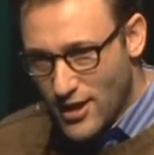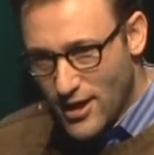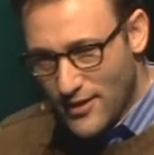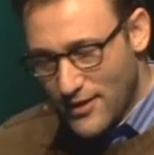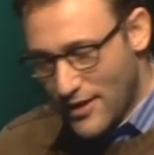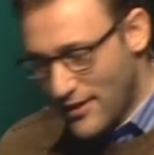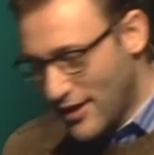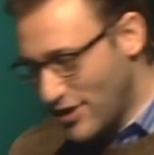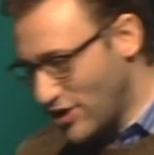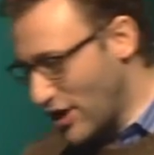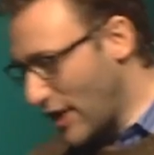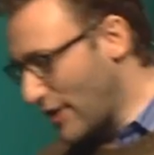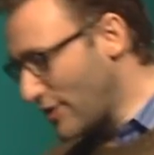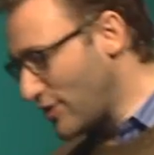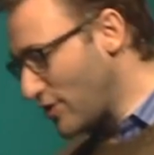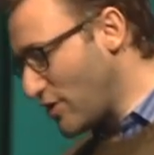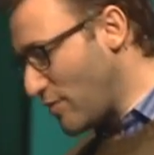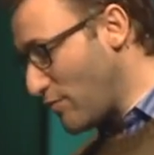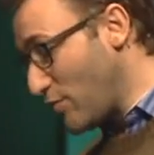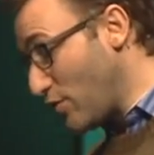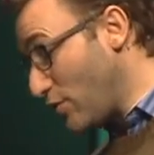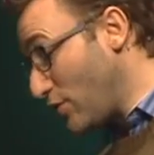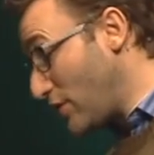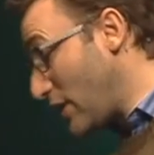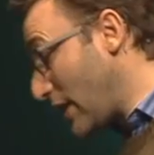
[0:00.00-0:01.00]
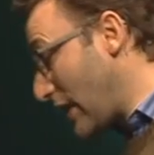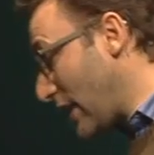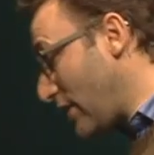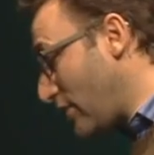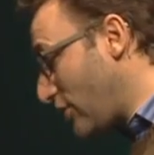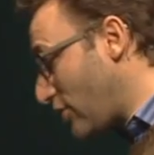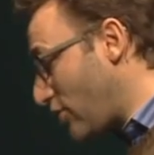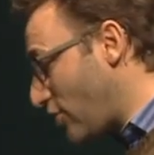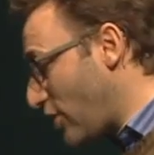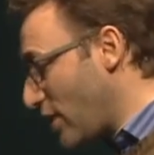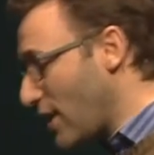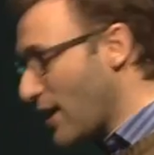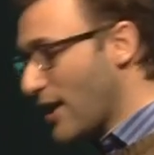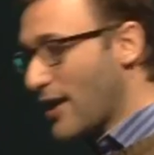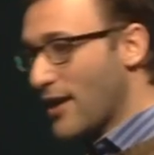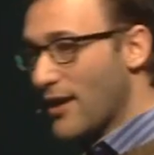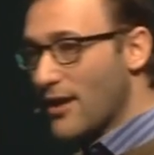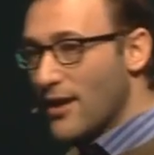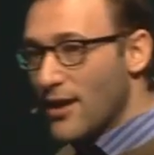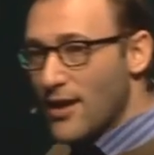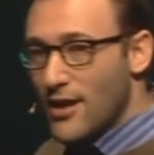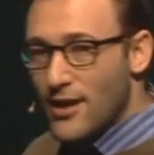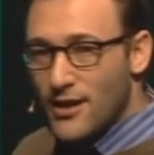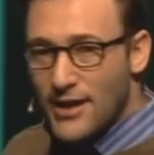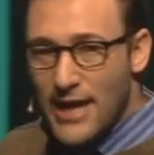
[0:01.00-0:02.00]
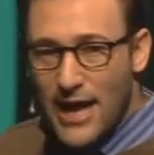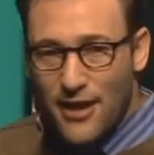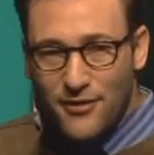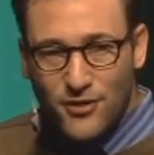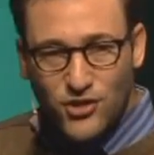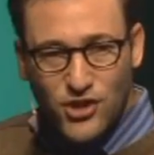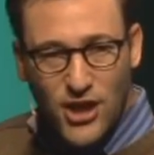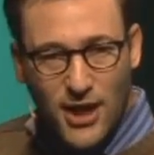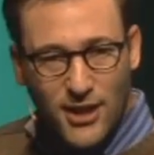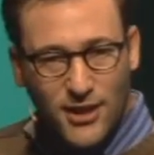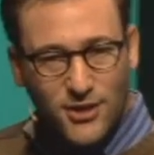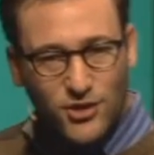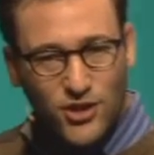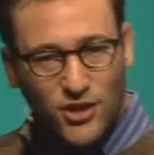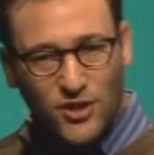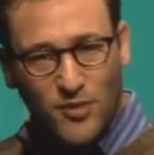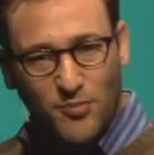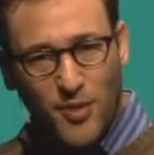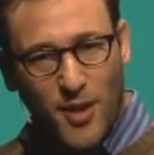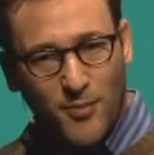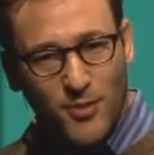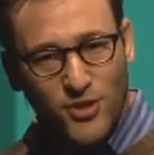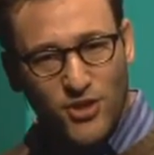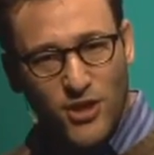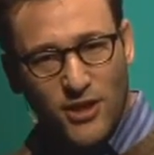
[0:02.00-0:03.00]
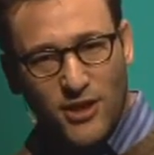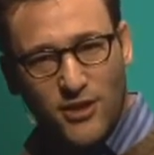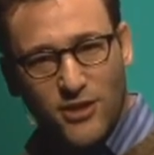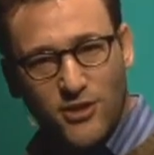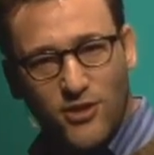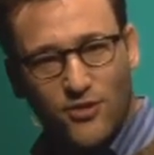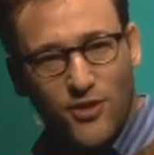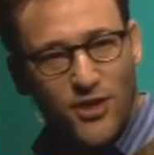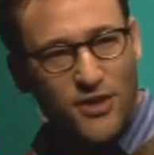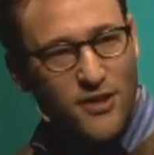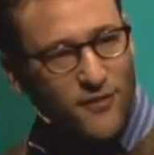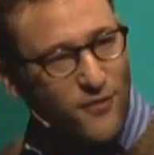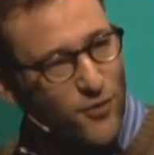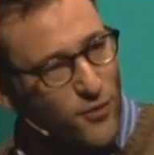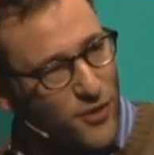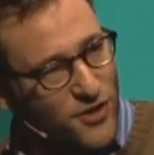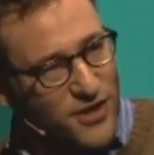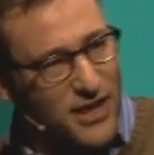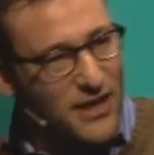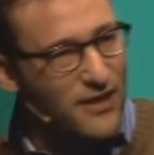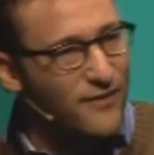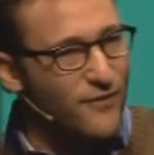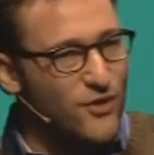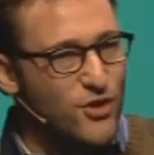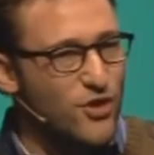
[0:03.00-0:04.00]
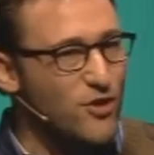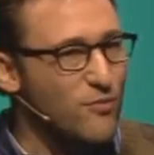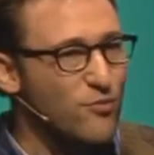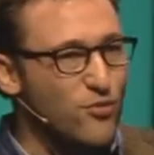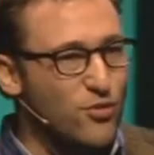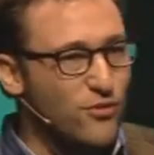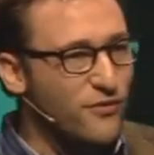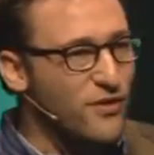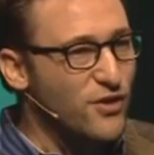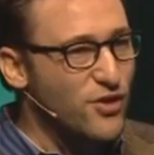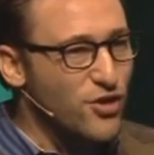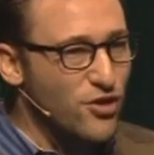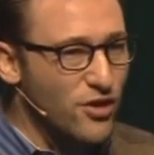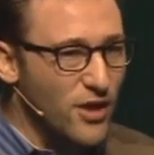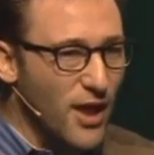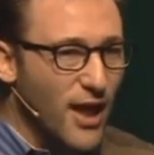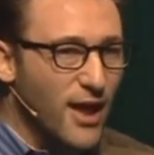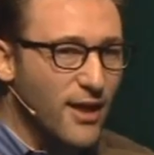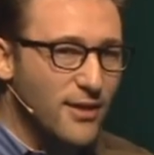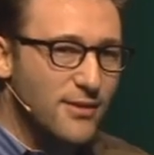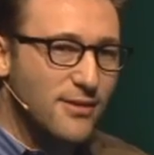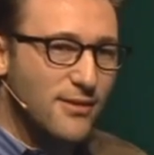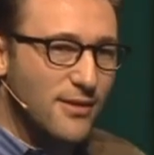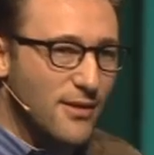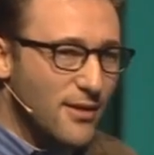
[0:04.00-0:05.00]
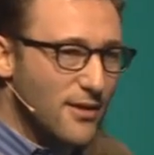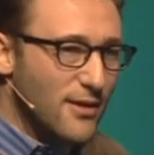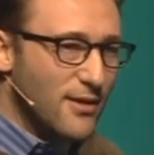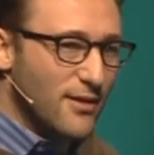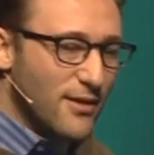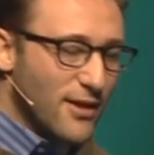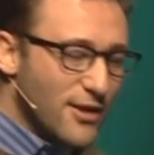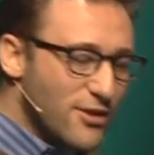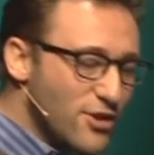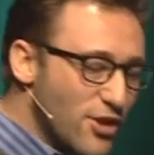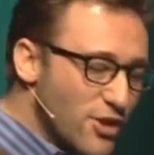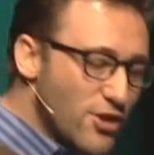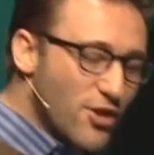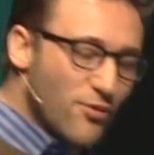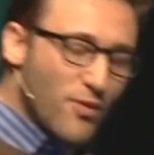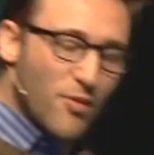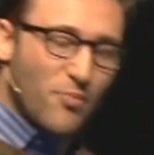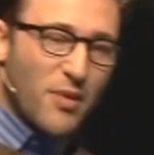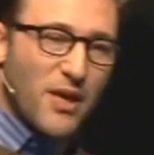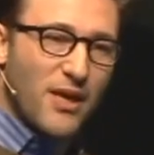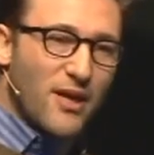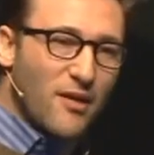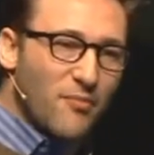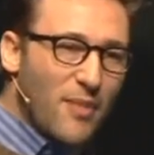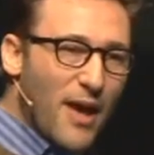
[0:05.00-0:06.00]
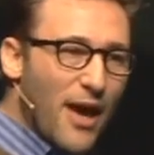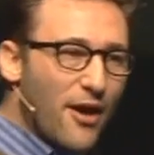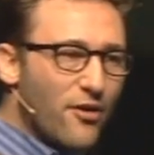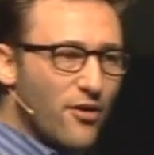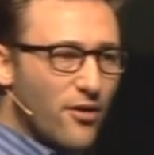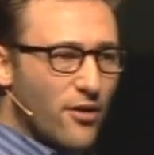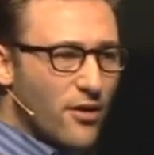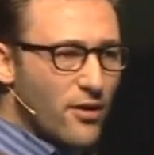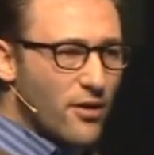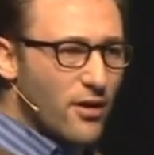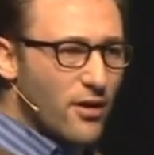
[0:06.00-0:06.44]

and then they challenged the music industry, and now they're challenging the publishing industry, and if you're in television and movies, you're next. It's just a repeating pattern.